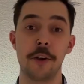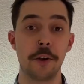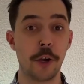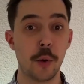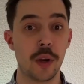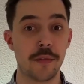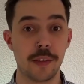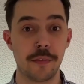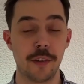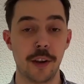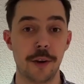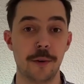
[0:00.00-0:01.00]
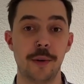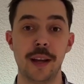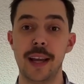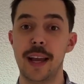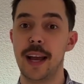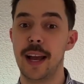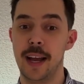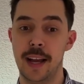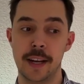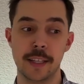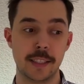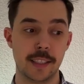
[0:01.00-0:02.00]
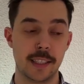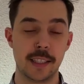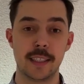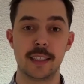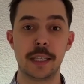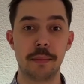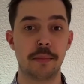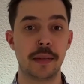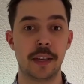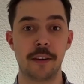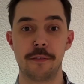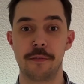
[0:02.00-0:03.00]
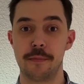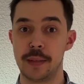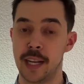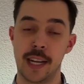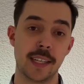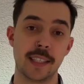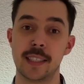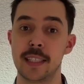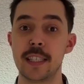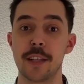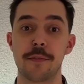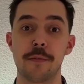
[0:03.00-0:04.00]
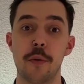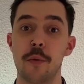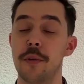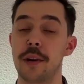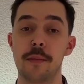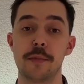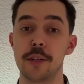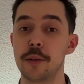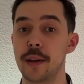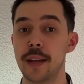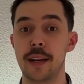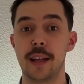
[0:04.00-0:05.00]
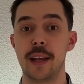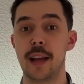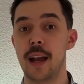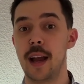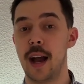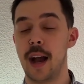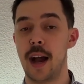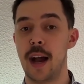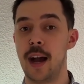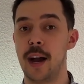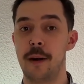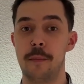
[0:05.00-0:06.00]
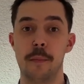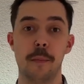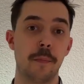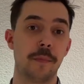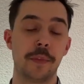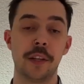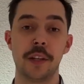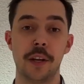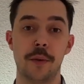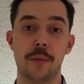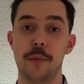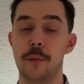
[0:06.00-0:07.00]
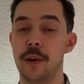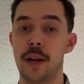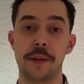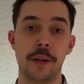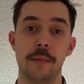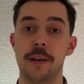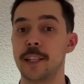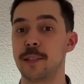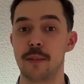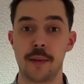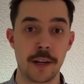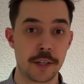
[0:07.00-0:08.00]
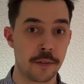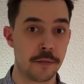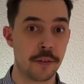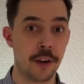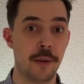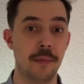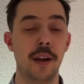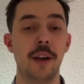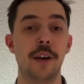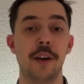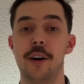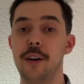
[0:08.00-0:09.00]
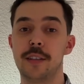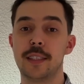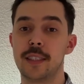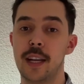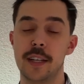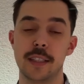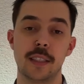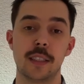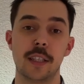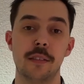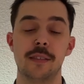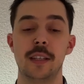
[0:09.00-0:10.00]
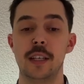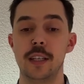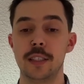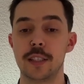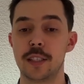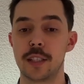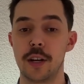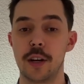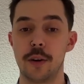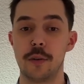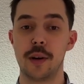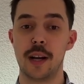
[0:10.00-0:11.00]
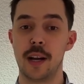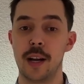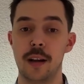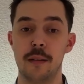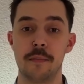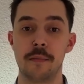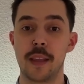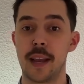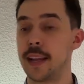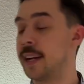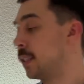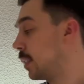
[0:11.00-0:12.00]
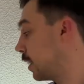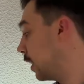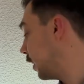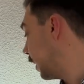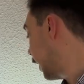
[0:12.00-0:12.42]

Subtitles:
go with the flow, and you'll get to see a bit of behind the scenes of what I'm doing, where I got my inspiration from, all this kind of stuff. So I guess the